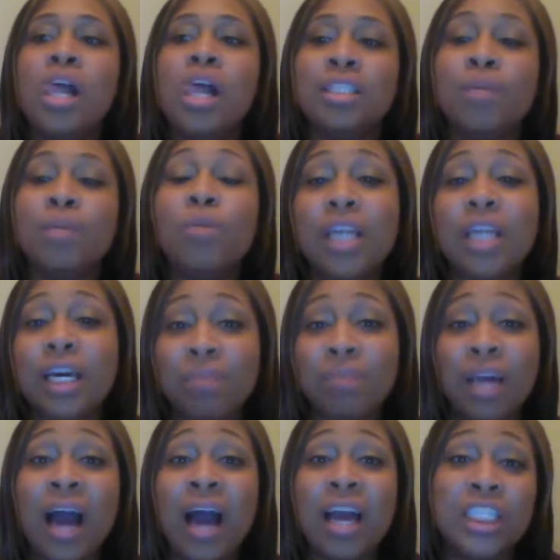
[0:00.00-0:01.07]
someone like
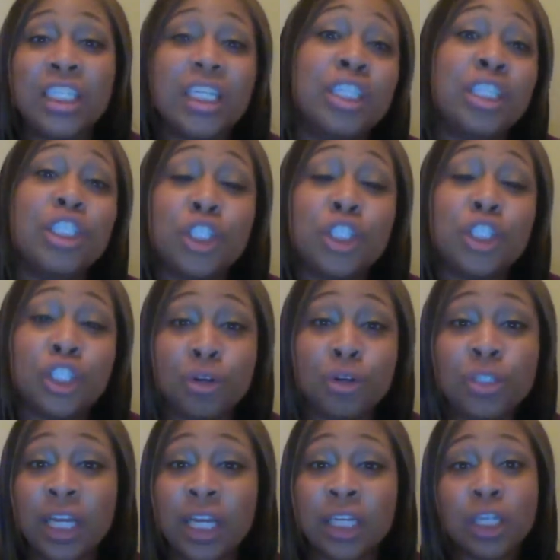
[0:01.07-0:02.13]
me, I actually like to
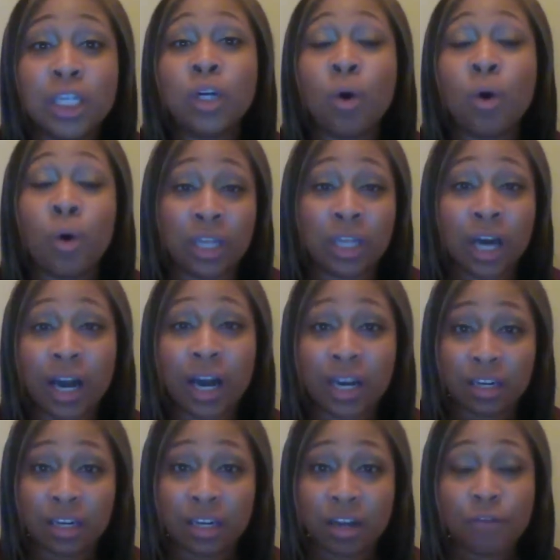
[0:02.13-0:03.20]
search and look
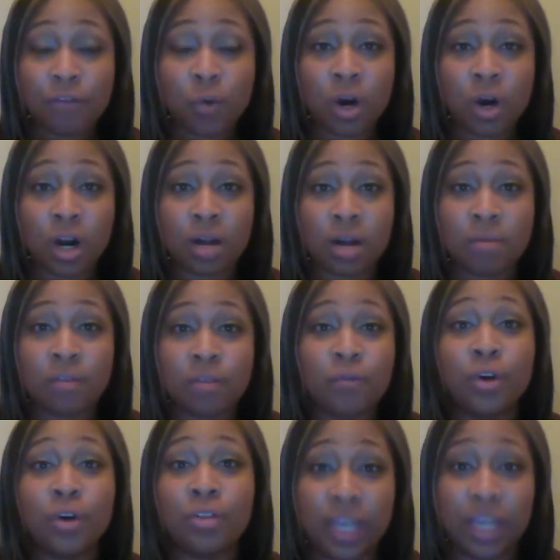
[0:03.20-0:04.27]
online for
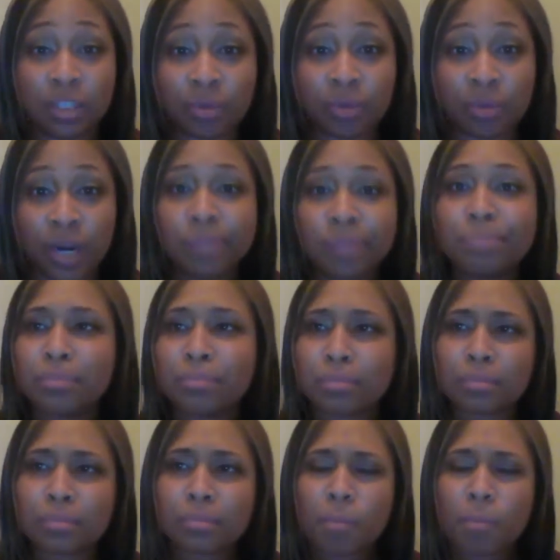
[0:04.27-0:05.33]
things, right?
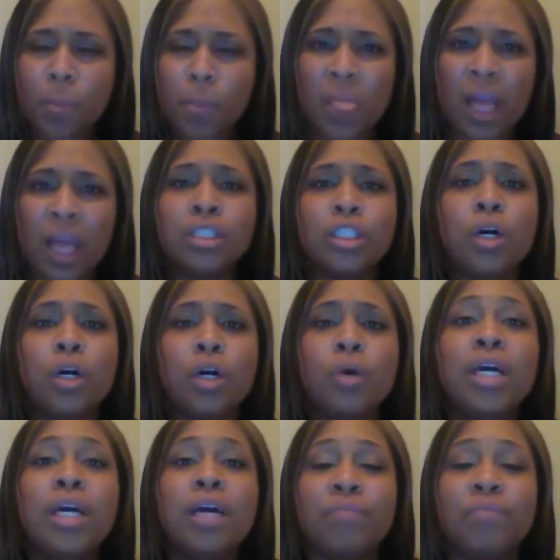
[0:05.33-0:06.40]
And
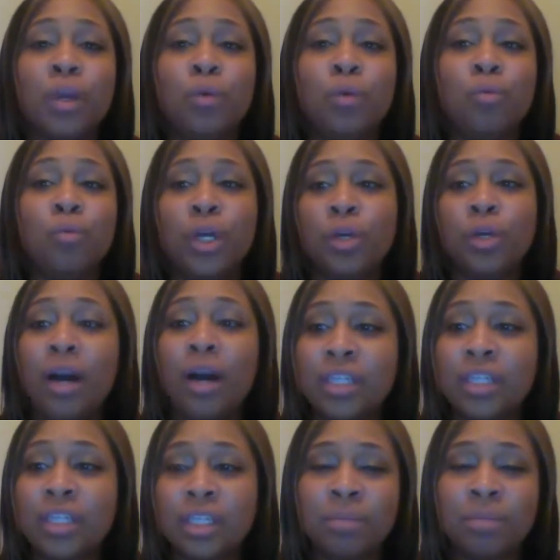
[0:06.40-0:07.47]
so what you have
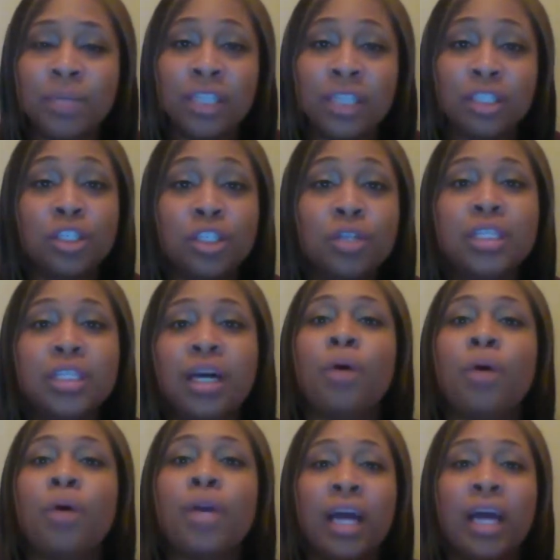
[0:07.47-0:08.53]
to begin to do is
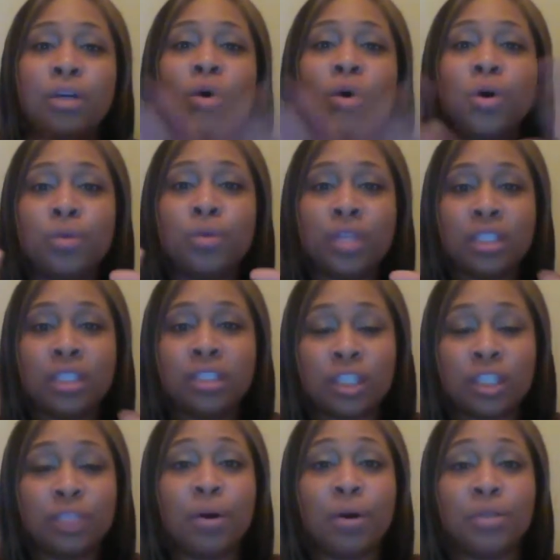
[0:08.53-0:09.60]
like, okay, I know who
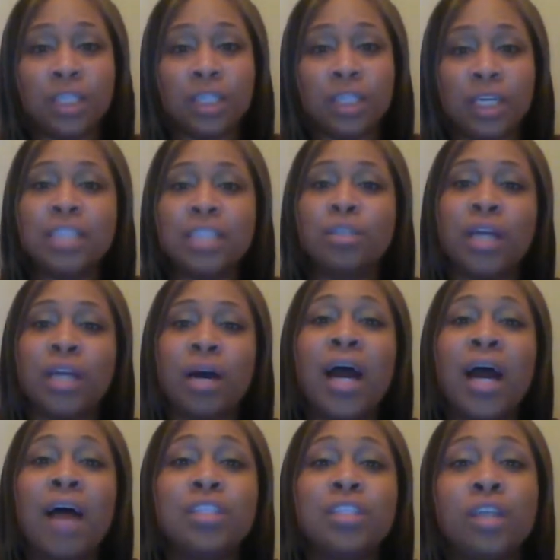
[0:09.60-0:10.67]
this person is, so now
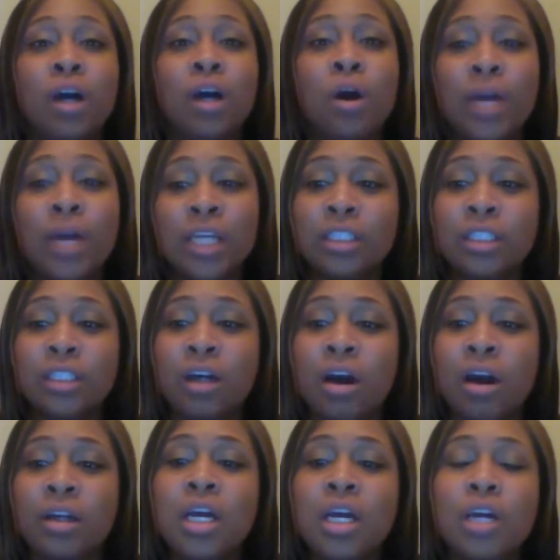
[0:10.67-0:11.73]
I have to go and
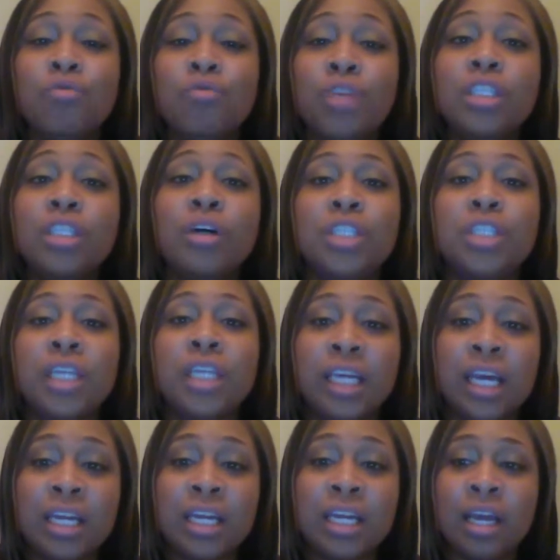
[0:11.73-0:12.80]
start researching
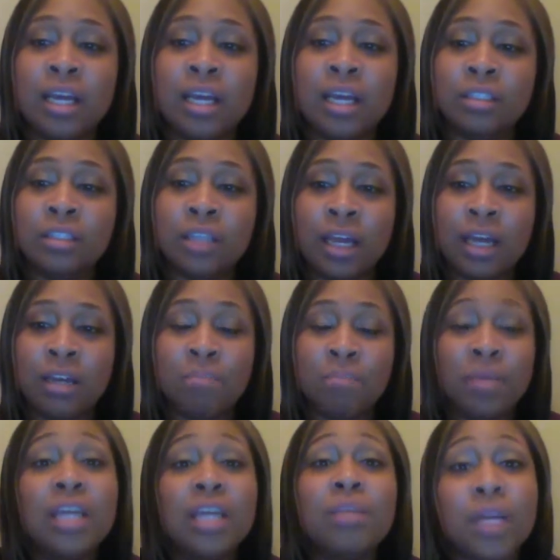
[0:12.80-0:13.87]
and
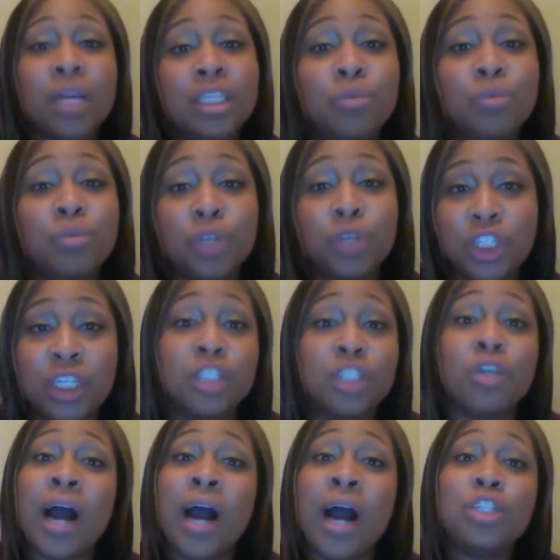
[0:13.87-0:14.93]
being in places where she is.
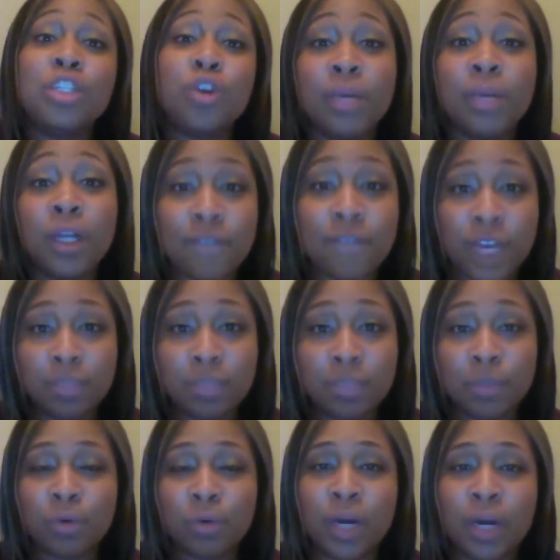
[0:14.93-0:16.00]
I enjoy being on
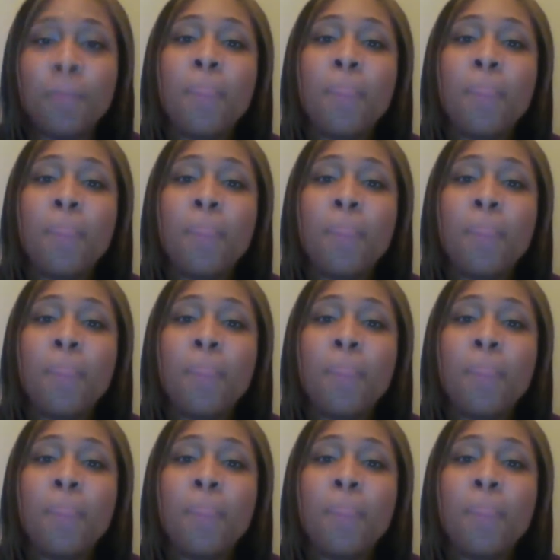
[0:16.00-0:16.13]
Facebook, right?